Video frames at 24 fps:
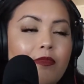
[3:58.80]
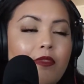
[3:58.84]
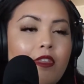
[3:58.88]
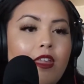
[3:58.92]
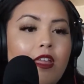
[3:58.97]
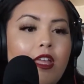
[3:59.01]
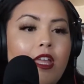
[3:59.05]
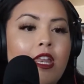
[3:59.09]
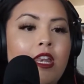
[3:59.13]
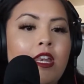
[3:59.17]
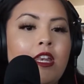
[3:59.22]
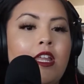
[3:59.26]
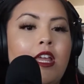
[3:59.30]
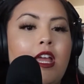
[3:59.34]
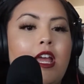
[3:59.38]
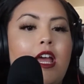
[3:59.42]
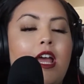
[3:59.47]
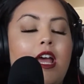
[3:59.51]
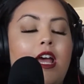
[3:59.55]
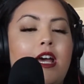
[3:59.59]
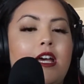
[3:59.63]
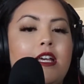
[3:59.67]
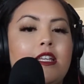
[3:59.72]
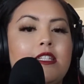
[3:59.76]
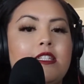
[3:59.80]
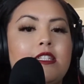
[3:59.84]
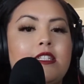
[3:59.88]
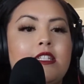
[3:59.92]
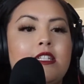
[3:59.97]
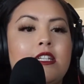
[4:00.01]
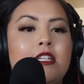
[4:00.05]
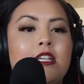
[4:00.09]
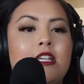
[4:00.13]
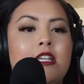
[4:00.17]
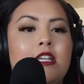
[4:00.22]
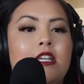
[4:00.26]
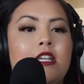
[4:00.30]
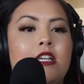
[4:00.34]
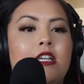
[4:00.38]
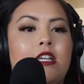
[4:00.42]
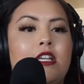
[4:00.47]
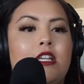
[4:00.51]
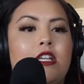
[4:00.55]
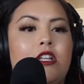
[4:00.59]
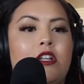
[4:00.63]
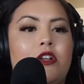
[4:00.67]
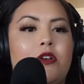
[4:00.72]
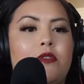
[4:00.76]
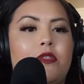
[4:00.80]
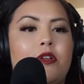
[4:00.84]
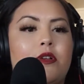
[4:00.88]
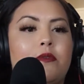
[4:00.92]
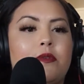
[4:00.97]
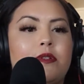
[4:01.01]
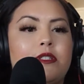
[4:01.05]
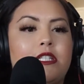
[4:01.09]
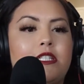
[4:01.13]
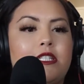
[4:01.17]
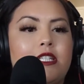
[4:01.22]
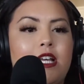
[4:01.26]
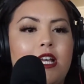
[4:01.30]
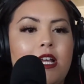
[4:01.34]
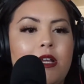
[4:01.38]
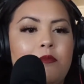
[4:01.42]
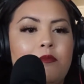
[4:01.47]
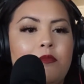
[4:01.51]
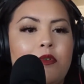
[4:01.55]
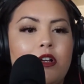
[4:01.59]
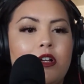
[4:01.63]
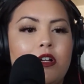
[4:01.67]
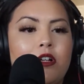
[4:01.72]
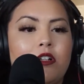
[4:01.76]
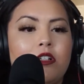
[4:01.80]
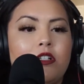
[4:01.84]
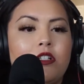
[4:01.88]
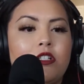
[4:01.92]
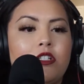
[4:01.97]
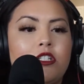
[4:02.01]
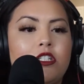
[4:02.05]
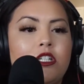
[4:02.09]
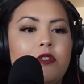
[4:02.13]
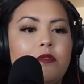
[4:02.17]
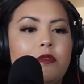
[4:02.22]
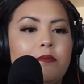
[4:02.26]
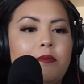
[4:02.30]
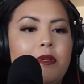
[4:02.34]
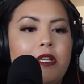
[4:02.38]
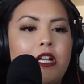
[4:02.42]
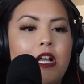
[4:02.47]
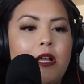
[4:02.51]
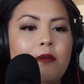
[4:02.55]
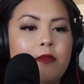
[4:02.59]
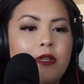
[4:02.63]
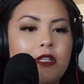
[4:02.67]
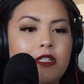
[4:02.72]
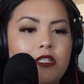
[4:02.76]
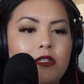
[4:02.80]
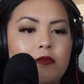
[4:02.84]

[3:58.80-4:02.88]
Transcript: And as there was a time where she would be coming to